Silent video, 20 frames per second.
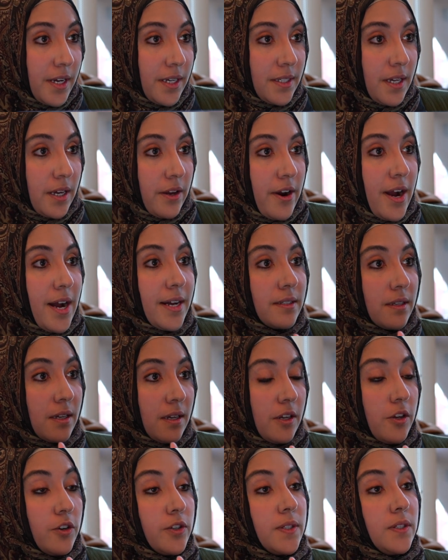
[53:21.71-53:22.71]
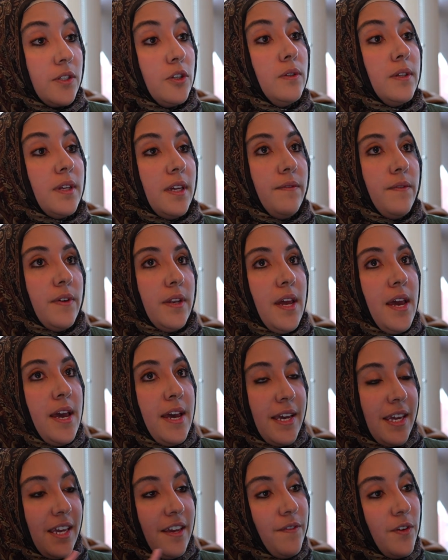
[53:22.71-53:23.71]
Is that you're asking, you're still,
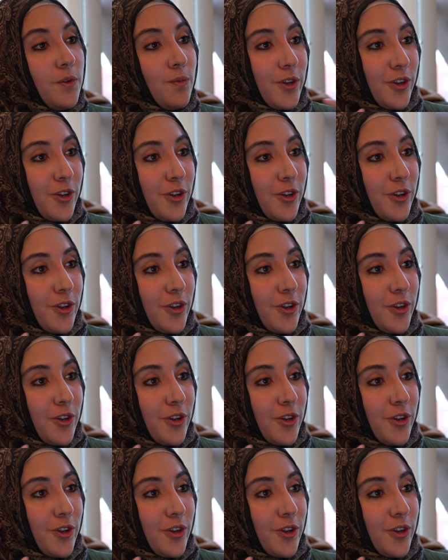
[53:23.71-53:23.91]
even